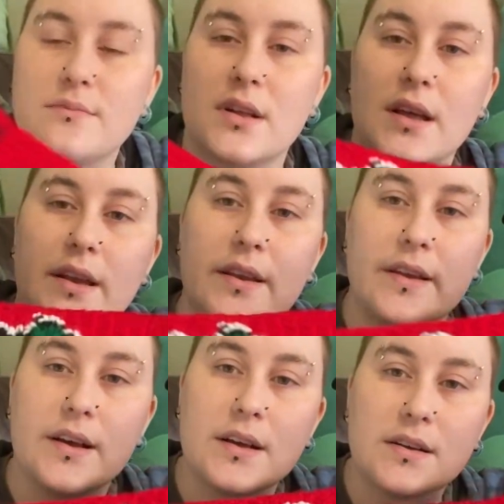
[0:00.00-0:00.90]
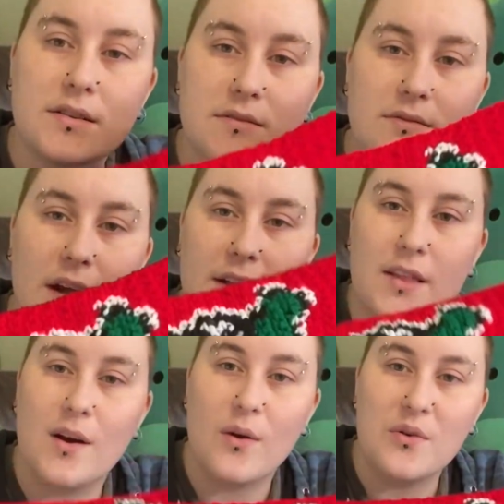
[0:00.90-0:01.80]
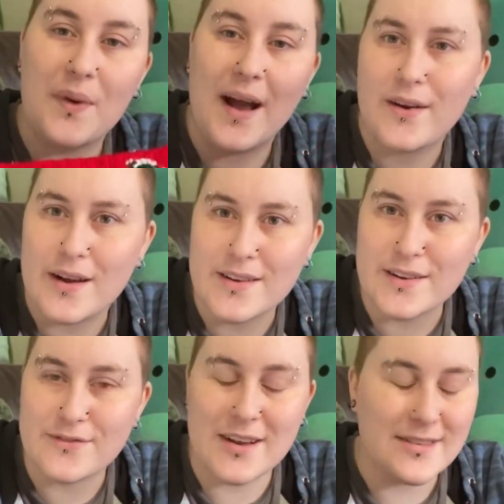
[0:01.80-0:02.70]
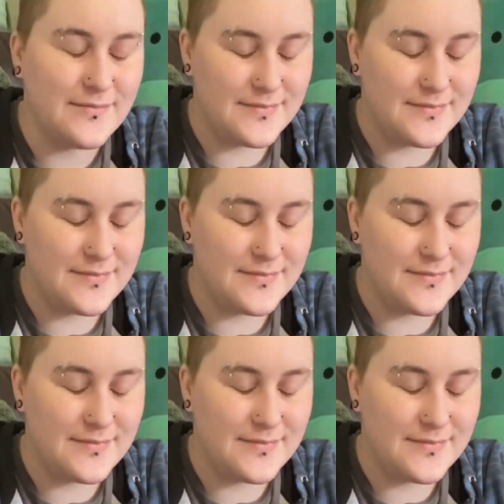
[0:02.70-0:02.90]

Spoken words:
But like, duh, I did the whole background in red.